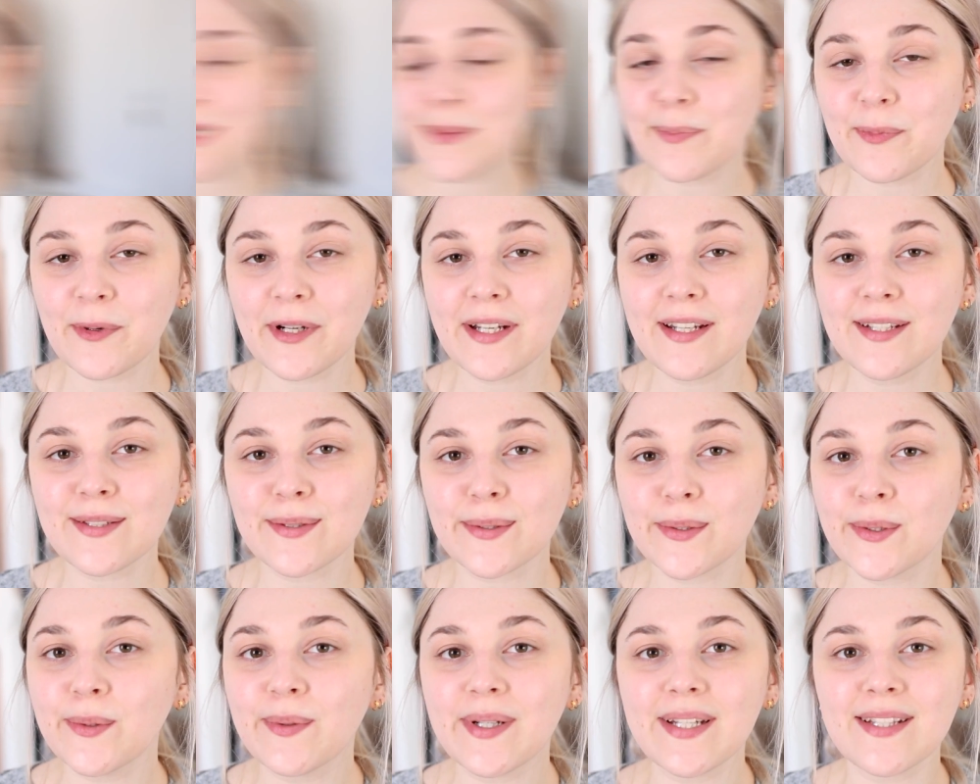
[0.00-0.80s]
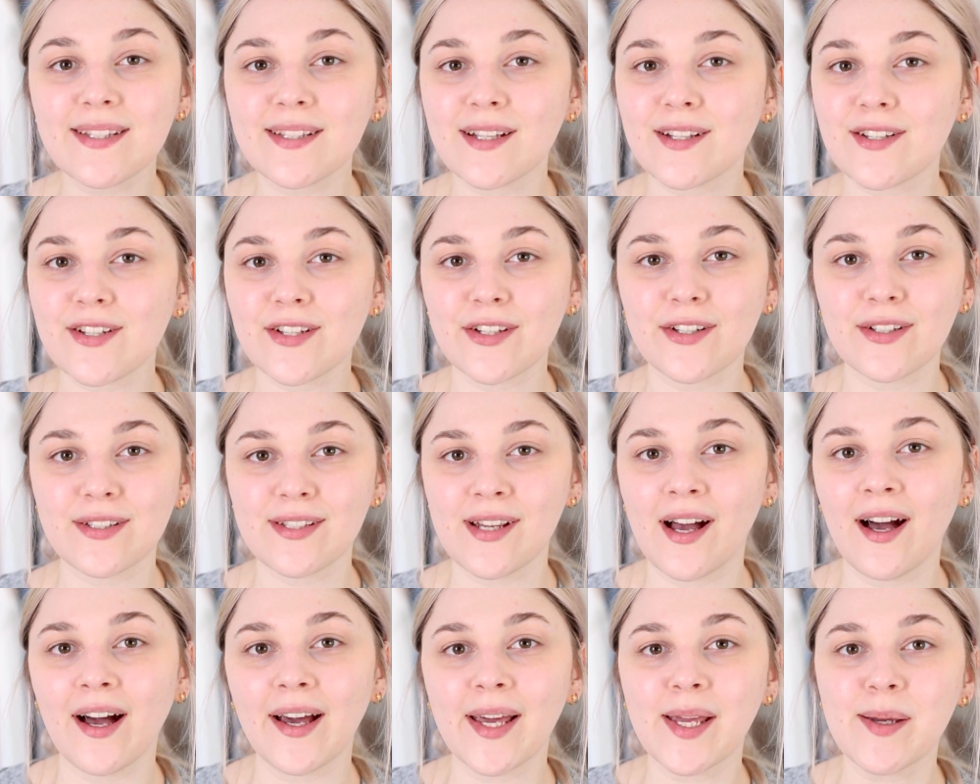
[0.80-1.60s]
Spring is always such a good
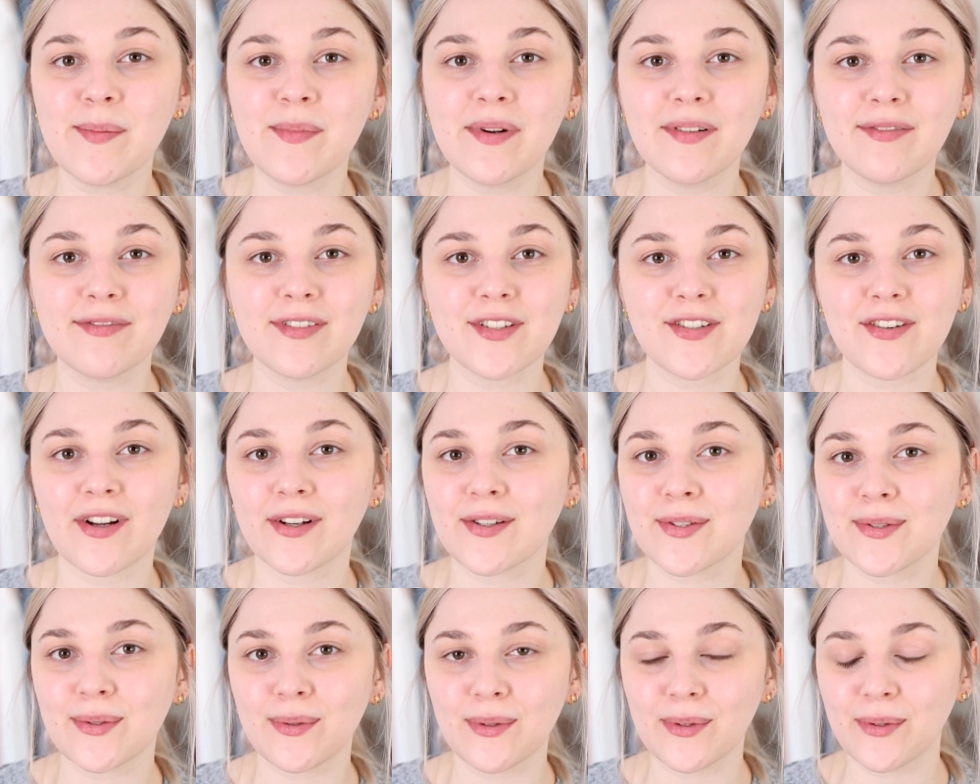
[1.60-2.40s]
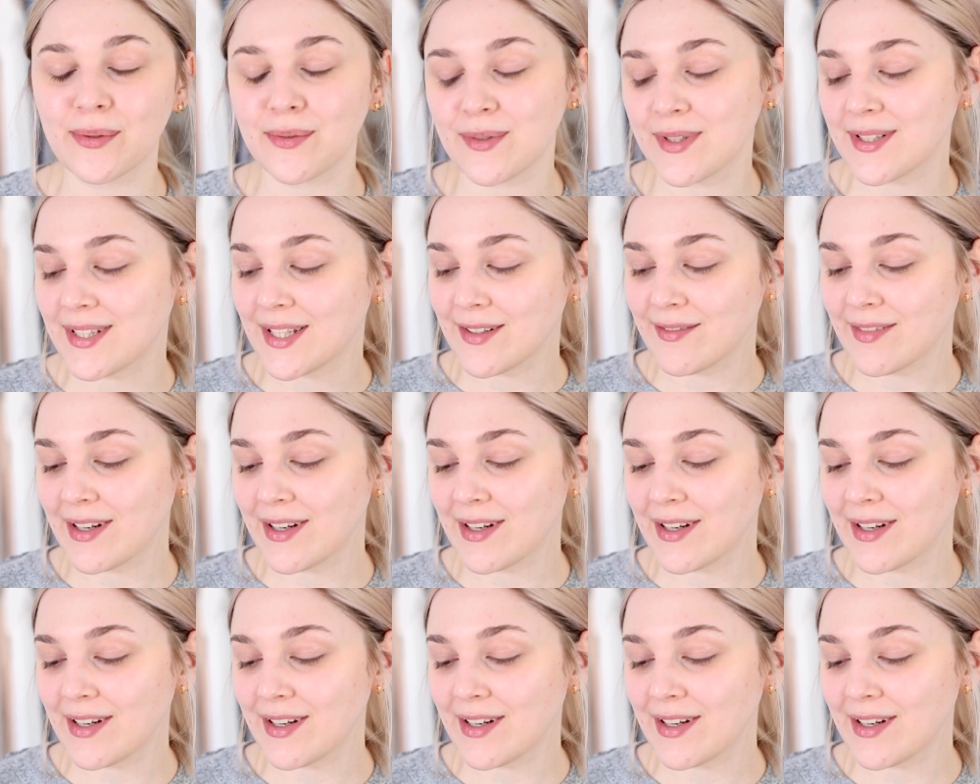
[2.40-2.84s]
time for drugstore launches.